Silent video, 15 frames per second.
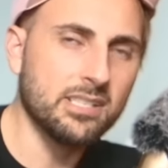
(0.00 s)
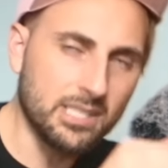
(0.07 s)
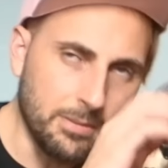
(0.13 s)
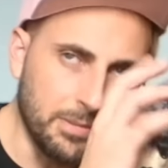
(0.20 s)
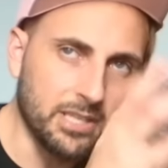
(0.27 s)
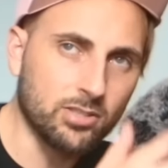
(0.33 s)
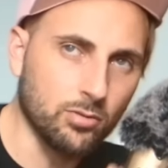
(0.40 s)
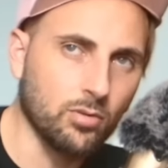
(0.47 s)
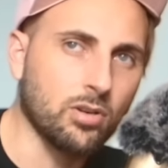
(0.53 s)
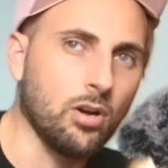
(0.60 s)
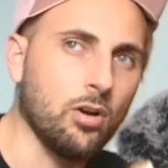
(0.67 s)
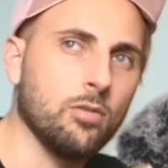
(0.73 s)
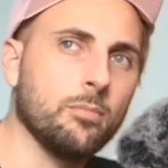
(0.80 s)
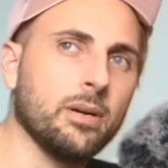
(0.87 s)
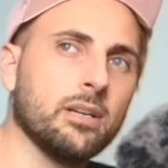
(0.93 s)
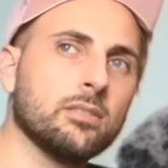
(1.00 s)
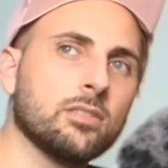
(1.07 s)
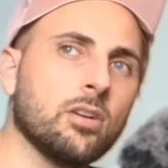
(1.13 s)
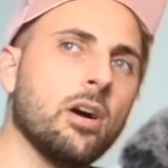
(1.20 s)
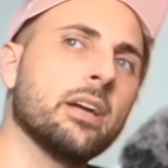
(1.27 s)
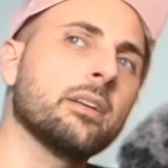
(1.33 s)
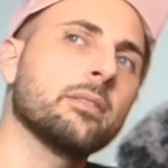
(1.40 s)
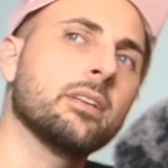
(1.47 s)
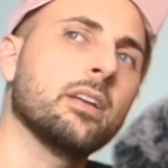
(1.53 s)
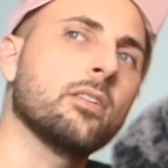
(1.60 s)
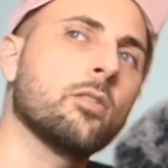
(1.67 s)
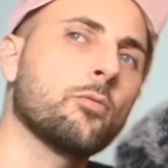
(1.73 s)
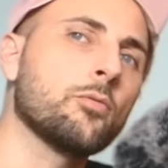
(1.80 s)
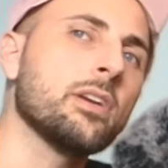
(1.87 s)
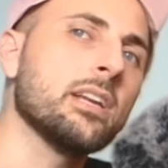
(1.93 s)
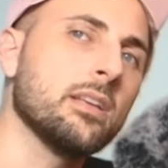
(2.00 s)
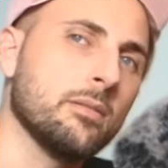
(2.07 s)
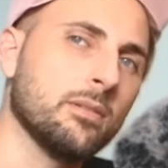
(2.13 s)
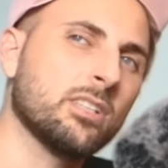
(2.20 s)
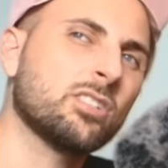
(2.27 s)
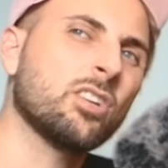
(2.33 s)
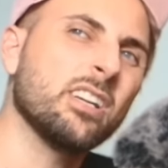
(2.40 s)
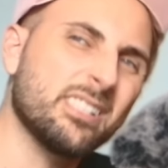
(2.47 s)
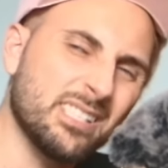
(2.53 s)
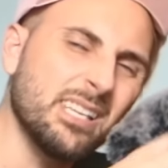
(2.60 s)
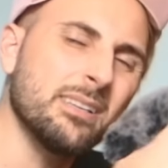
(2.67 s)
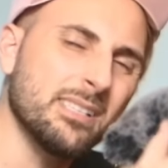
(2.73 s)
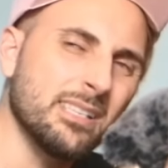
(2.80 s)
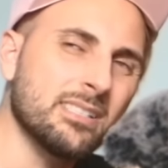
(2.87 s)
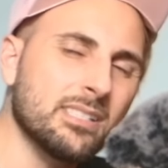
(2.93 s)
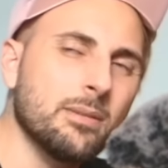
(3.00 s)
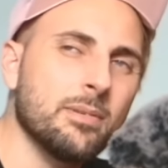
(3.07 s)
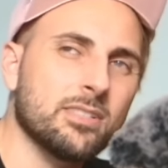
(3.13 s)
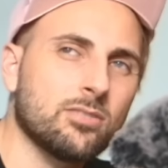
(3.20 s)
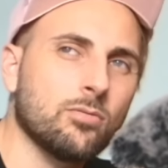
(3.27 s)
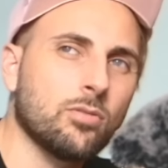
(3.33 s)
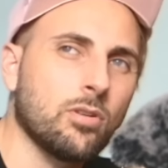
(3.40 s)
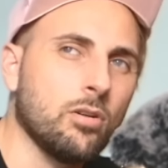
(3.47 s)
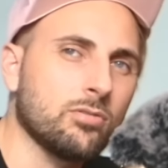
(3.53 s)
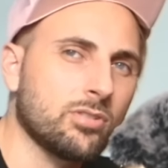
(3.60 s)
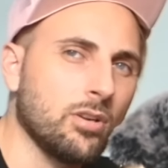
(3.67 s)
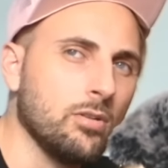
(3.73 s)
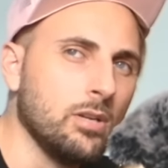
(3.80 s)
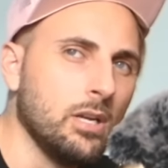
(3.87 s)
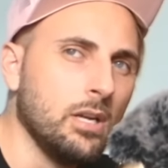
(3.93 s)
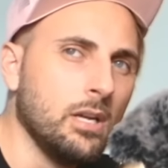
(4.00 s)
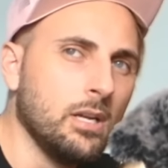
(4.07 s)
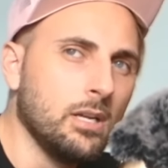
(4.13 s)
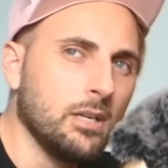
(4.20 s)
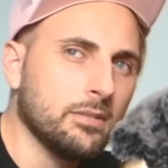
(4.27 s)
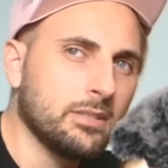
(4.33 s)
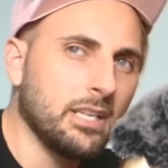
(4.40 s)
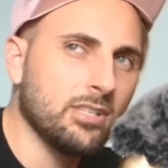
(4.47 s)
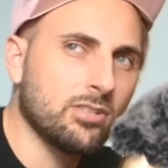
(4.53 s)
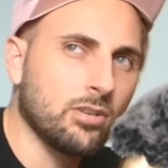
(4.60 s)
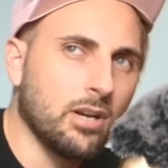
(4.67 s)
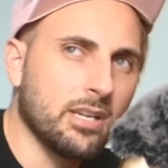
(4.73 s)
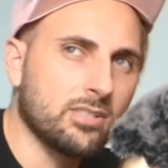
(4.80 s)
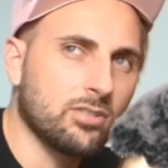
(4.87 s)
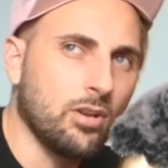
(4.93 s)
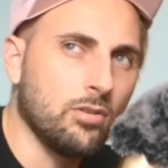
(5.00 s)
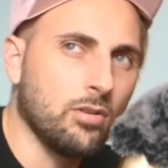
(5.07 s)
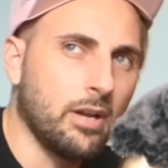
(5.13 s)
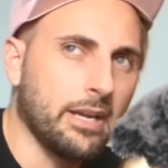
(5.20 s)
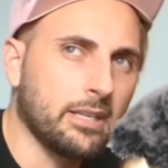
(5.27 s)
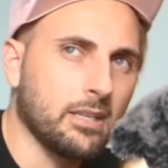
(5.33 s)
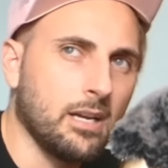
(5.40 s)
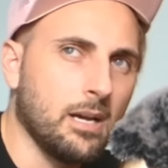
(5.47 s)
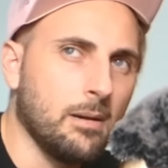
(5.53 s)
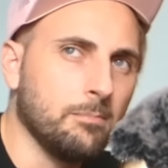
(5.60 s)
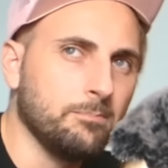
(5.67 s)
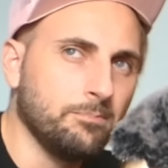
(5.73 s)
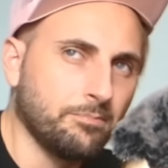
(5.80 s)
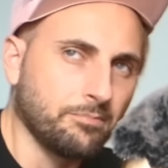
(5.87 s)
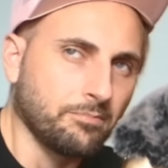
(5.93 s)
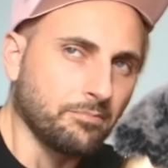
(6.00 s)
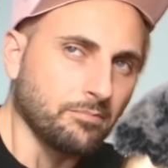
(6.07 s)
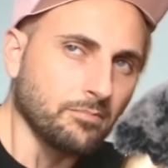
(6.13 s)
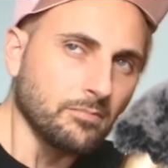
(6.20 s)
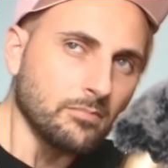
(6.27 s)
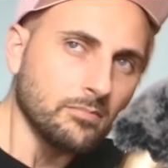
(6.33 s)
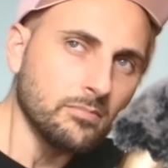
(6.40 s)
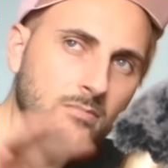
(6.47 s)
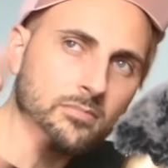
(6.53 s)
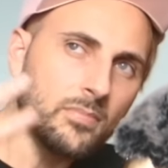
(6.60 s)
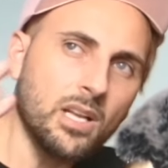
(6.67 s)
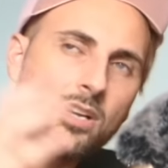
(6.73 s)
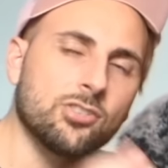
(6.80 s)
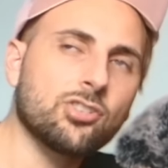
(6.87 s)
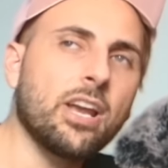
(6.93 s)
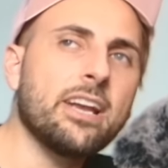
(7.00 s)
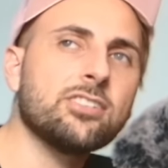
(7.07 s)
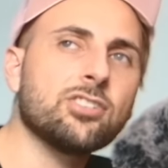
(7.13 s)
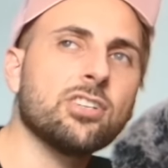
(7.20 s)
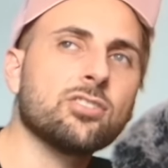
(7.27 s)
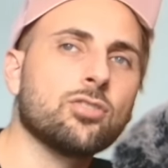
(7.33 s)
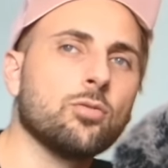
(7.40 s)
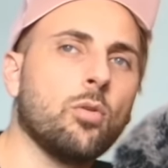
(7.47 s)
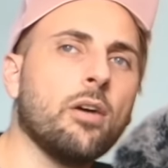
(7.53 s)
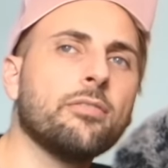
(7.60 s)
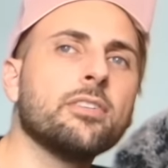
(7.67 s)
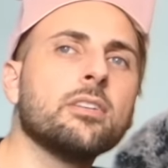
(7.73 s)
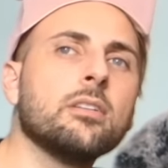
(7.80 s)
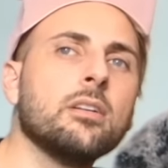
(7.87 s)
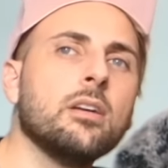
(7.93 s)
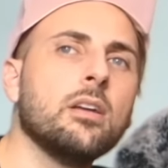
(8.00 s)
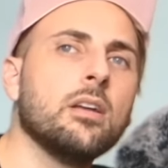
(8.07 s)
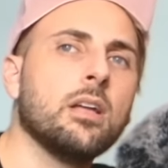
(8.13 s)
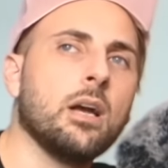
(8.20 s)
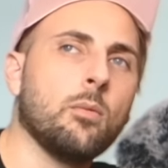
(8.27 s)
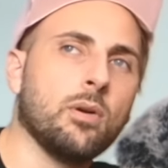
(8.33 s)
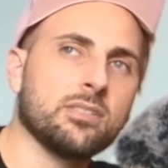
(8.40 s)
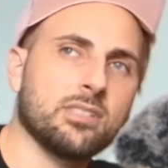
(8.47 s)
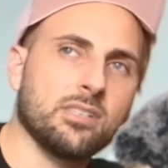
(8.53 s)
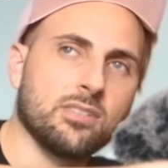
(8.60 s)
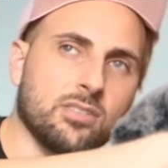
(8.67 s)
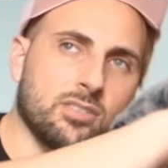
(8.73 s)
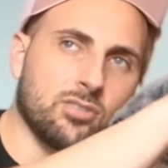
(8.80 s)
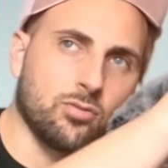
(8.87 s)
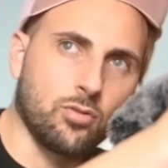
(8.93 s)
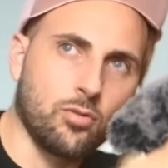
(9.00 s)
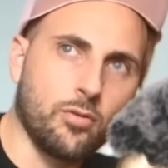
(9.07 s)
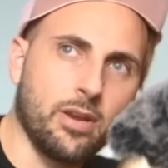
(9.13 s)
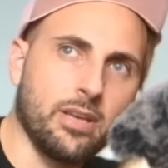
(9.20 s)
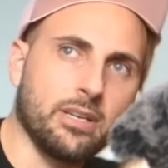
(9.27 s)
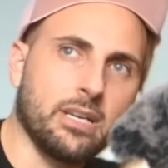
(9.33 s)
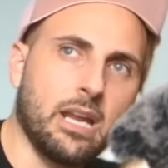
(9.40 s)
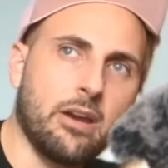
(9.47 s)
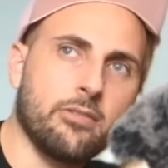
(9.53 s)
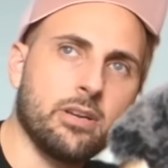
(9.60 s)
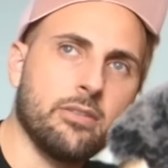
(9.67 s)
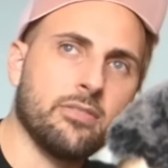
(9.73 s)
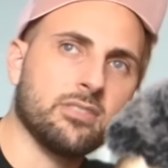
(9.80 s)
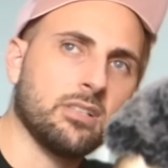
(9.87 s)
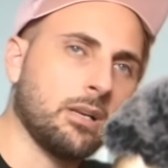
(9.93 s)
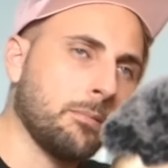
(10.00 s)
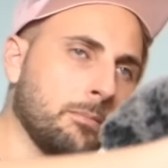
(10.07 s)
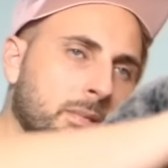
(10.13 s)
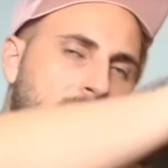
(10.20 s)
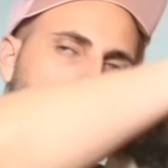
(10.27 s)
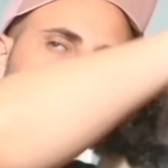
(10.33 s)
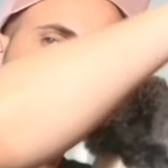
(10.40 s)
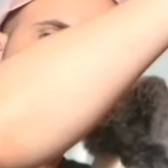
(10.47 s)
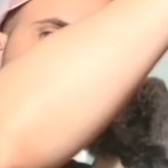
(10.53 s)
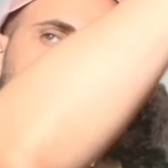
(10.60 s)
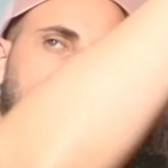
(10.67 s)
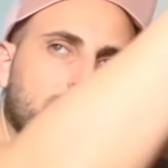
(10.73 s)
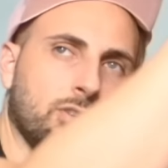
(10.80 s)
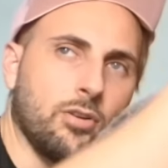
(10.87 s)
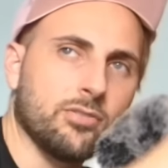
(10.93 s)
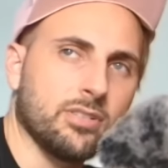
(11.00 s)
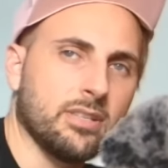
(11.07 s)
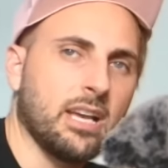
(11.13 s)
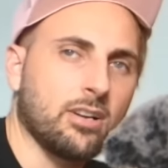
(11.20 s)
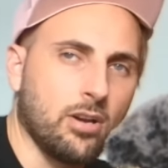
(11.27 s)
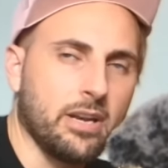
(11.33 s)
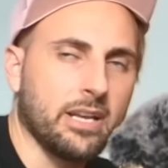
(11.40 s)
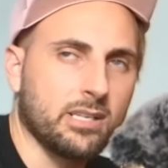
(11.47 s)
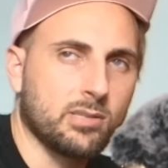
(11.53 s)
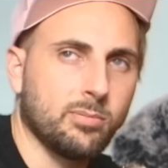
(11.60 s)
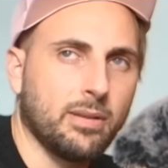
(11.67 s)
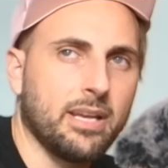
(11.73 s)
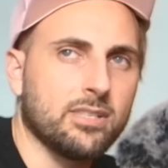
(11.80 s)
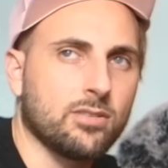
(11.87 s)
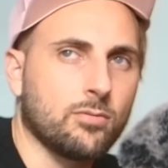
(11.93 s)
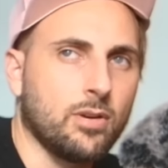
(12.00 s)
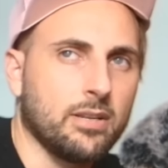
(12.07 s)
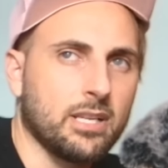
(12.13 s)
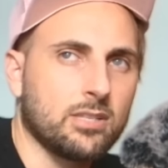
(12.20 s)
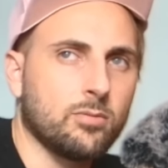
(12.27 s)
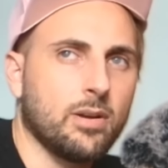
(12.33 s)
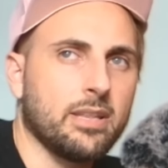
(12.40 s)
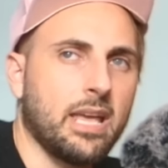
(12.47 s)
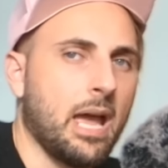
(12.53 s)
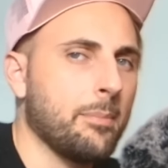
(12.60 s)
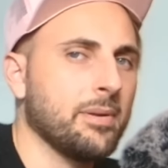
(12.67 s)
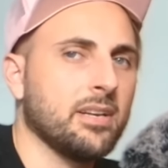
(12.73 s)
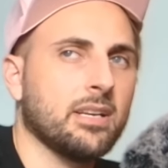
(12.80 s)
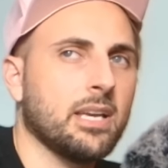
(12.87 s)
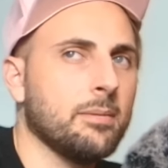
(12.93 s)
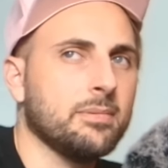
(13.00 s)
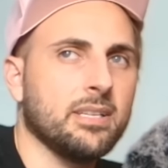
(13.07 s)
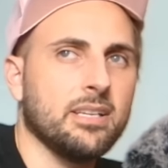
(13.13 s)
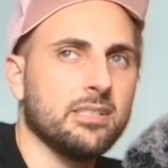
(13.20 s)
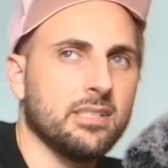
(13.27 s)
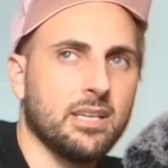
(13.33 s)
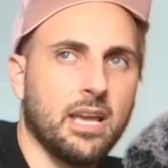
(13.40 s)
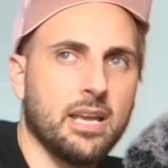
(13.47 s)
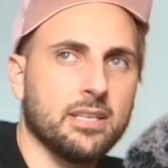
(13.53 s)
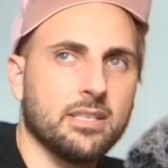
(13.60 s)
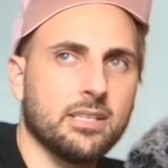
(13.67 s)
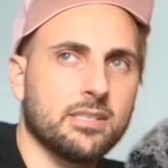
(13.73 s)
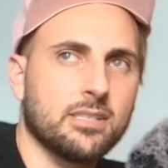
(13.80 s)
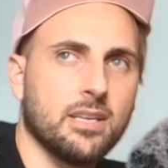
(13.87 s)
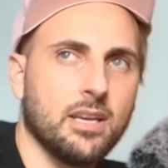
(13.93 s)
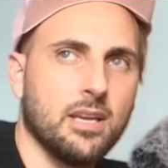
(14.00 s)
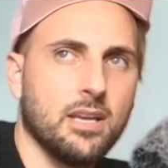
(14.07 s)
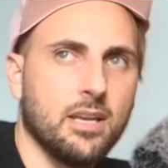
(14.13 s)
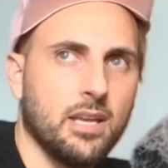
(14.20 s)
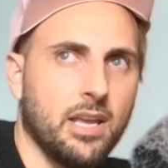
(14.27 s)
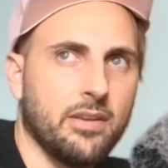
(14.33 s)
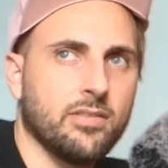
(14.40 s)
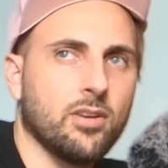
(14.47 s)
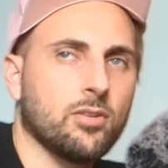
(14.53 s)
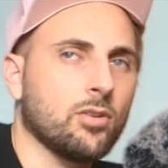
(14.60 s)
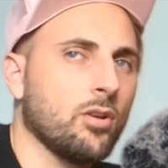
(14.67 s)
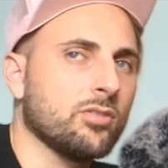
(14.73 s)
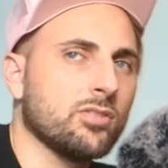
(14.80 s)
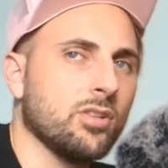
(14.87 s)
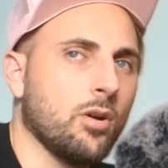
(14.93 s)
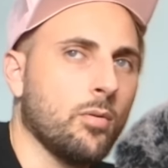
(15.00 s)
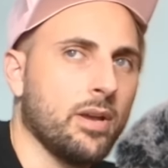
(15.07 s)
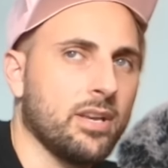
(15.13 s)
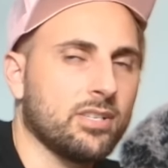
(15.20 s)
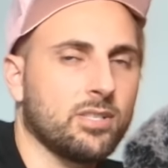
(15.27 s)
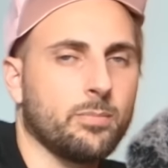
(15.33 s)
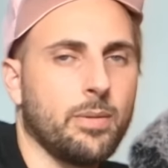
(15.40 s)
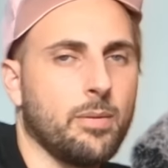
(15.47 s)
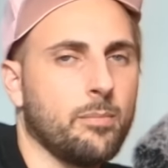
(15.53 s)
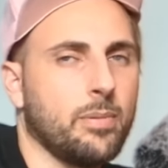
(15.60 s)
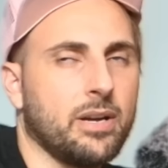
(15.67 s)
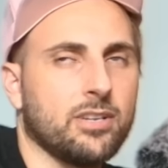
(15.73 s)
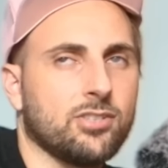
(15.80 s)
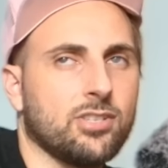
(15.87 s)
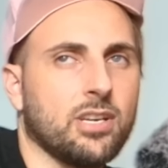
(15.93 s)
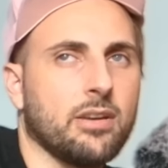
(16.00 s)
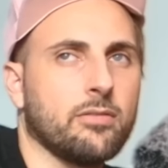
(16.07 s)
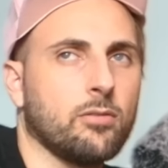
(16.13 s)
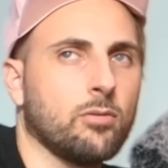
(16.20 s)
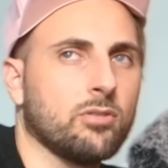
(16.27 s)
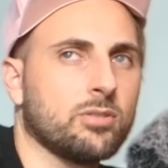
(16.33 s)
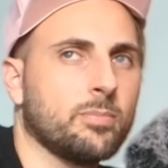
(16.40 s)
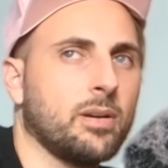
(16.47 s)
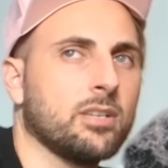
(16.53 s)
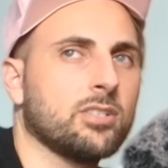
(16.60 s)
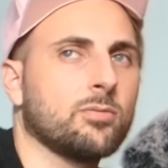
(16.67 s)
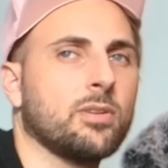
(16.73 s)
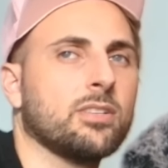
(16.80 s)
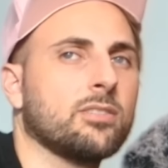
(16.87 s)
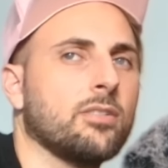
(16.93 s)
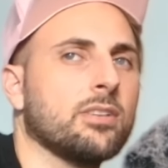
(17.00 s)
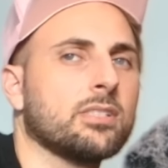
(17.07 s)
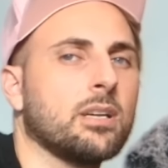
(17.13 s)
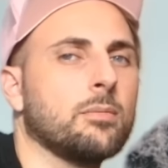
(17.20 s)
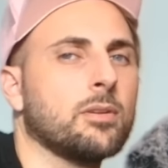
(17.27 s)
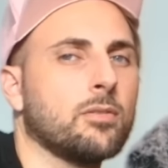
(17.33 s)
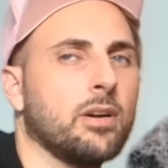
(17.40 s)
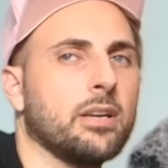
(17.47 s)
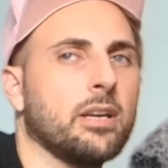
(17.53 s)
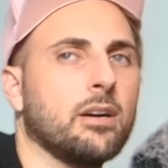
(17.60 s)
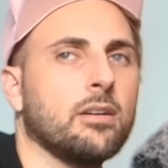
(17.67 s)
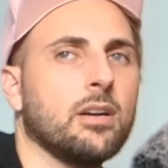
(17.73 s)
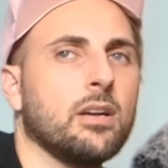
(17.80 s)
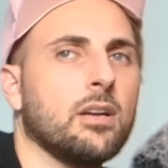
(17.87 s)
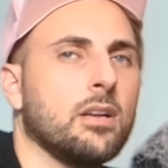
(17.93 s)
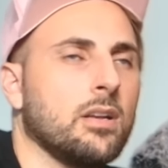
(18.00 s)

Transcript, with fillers: Similar to a cult, but kind of, yeah, not really. It's similar to a cult. So these guys don't like changing too often. And once there's a story and a narrative, it's like, this is what we've chosen. That kind of explains it, right? That's why they're happy to keep DCAing this, even though it goes nowhere and it's just been punishing everywhere else. But I just want to tell you something right now.